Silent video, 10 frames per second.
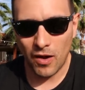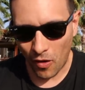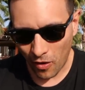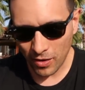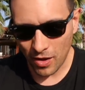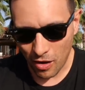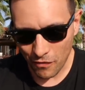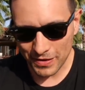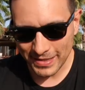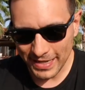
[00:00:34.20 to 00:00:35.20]
all
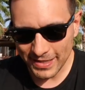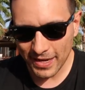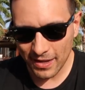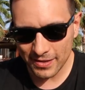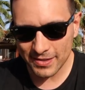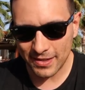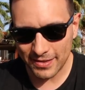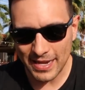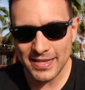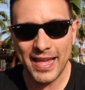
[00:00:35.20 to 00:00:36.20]
of the details
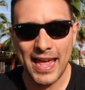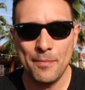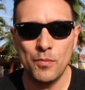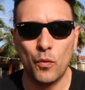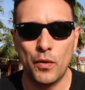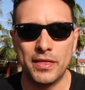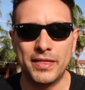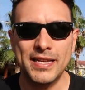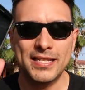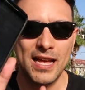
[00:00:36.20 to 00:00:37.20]
that came with
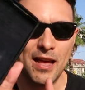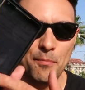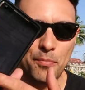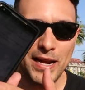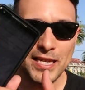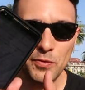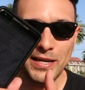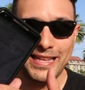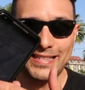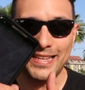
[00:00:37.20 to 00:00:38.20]
this press
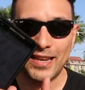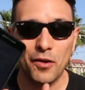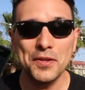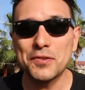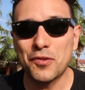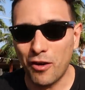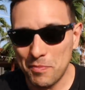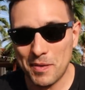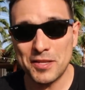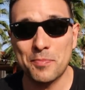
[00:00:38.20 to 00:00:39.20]
release that also
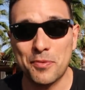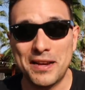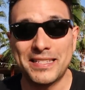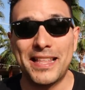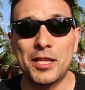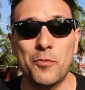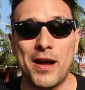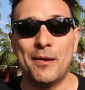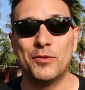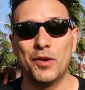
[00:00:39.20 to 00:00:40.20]
caught me by surprise and that's
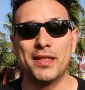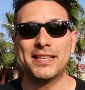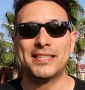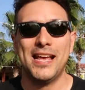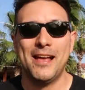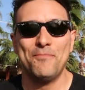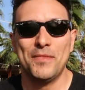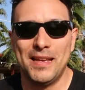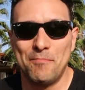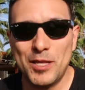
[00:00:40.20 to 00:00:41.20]
why I'm doing this
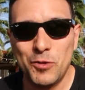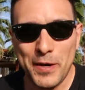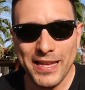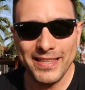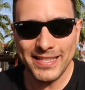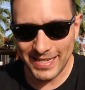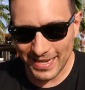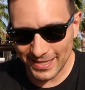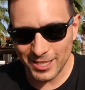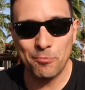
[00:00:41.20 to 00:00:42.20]
between the
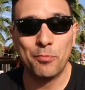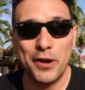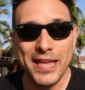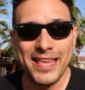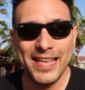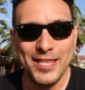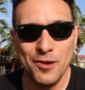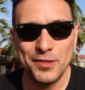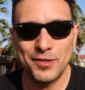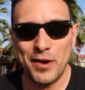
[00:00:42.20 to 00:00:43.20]
seasons breaking
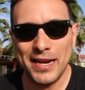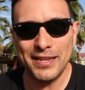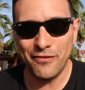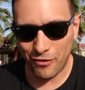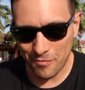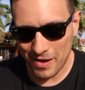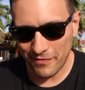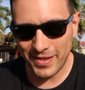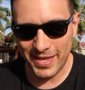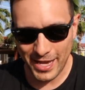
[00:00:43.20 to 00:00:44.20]
news directly from my
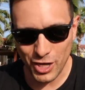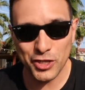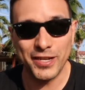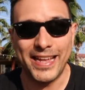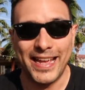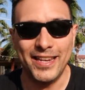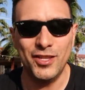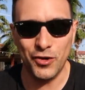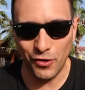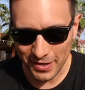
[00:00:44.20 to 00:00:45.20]
vacation in
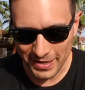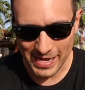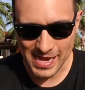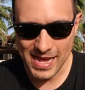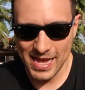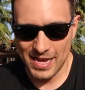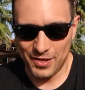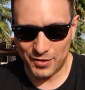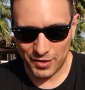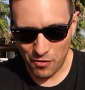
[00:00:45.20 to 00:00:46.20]
Turkey.
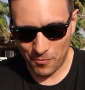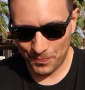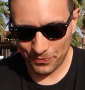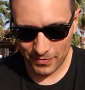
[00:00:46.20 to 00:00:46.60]
So,